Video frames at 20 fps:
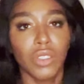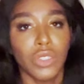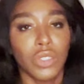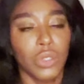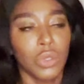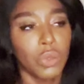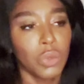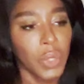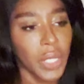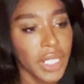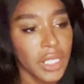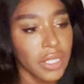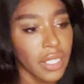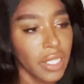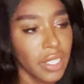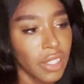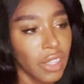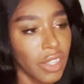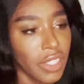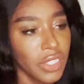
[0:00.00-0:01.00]
So quick
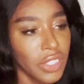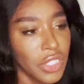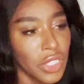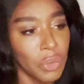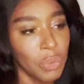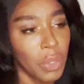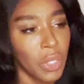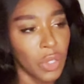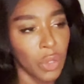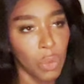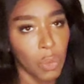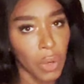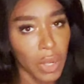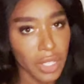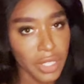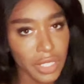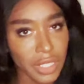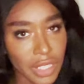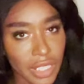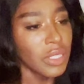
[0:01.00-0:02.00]
psychology
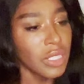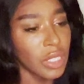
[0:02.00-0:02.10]
101,